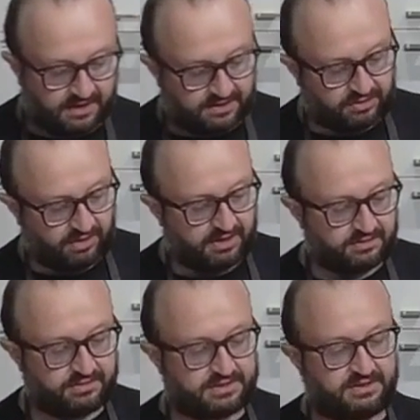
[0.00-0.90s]
you are
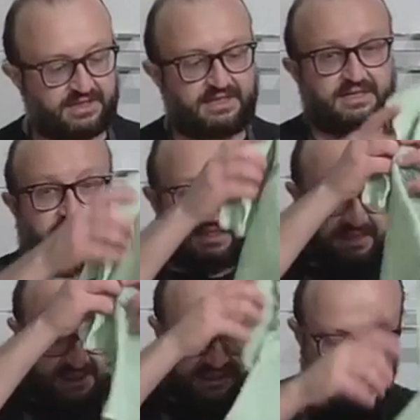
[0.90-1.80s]
going to need
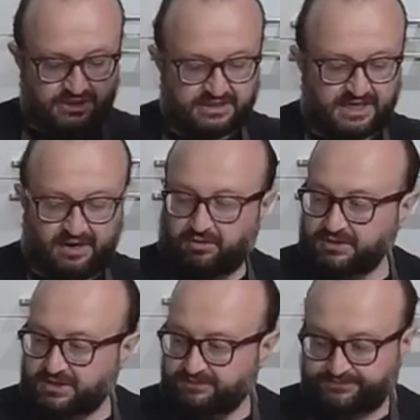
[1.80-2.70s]
clean kitchen towels.